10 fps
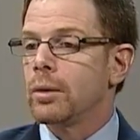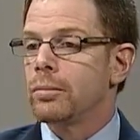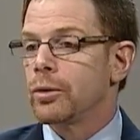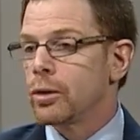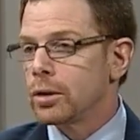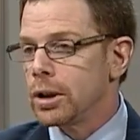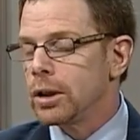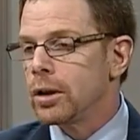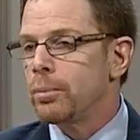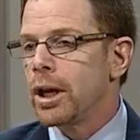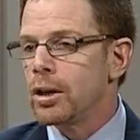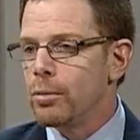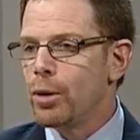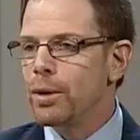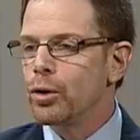Certainly,
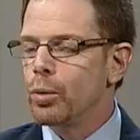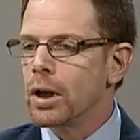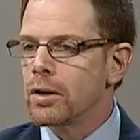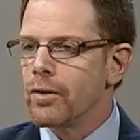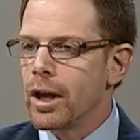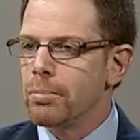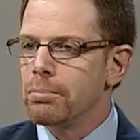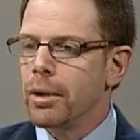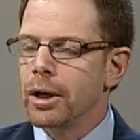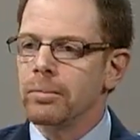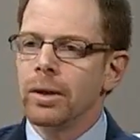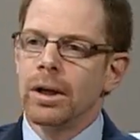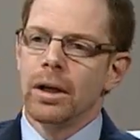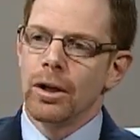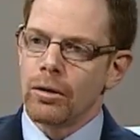ependymoma is one of them, but
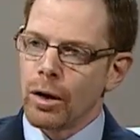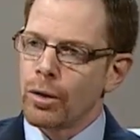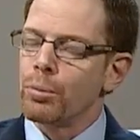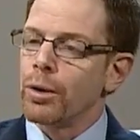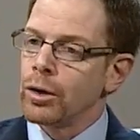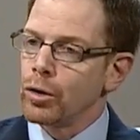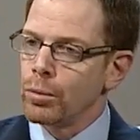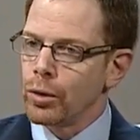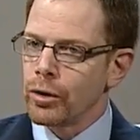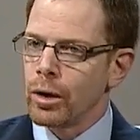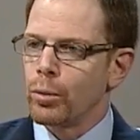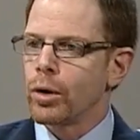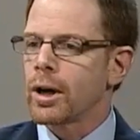there are other brain tumors that are more